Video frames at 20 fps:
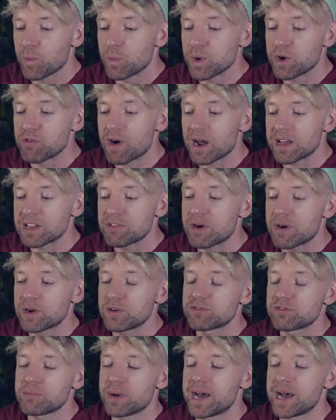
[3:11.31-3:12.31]
We grab the
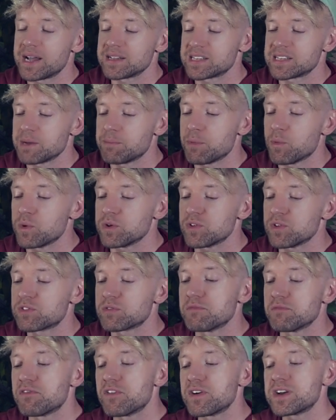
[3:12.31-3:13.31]
record from Airtable, we do
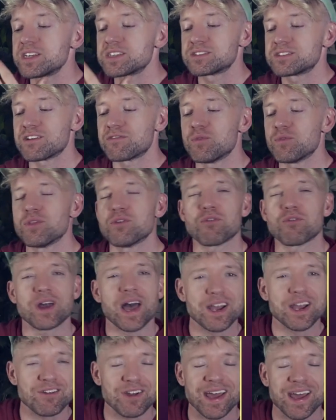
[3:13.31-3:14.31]
some funky stuff with the
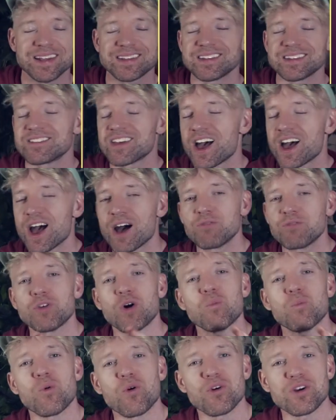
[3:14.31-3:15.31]
array aggregators.
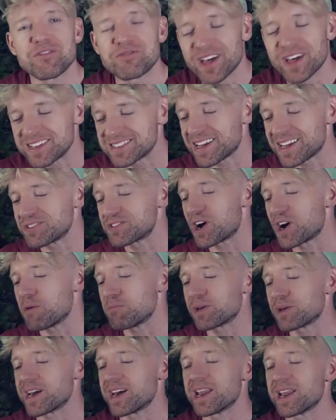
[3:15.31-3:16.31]
Don't worry if that sounds
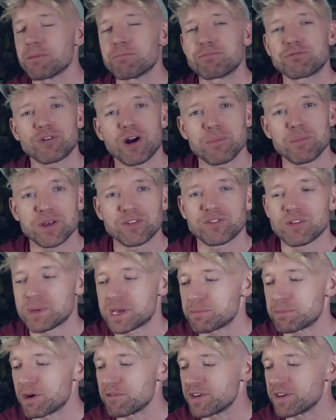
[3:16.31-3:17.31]
complicated, I promise it'll
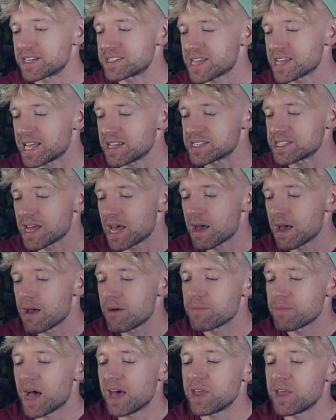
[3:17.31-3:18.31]
make perfect sense.
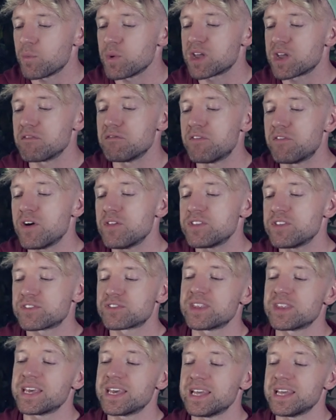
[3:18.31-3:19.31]
And then we convert
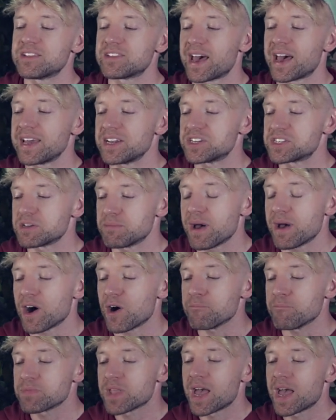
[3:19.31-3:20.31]
this thing into
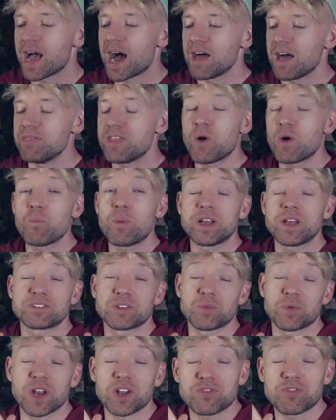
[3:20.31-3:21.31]
HTML, and then
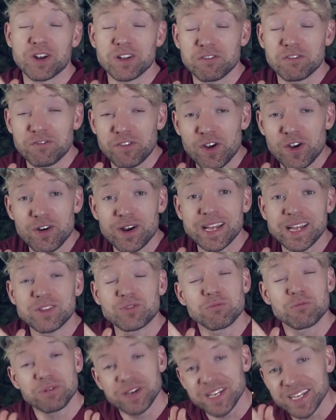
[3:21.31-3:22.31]
basically we're going to transfer it
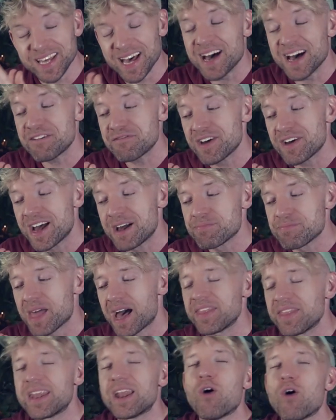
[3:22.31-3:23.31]
into a PDF,
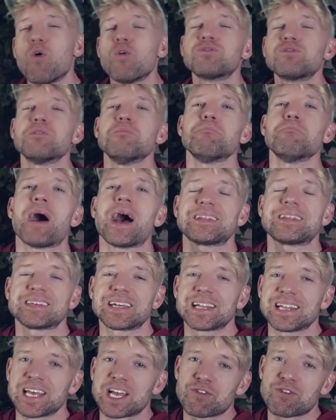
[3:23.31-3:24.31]
and then
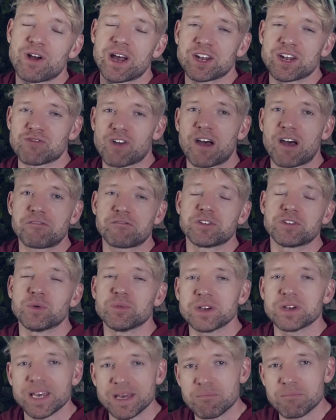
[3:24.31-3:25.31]
automatically create a draft for
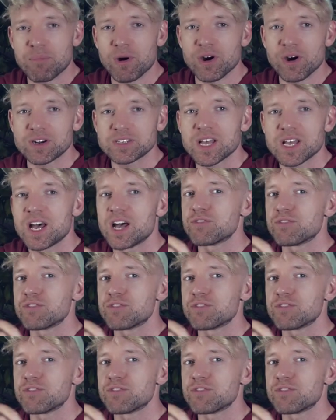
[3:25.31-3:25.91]
you in your inbox.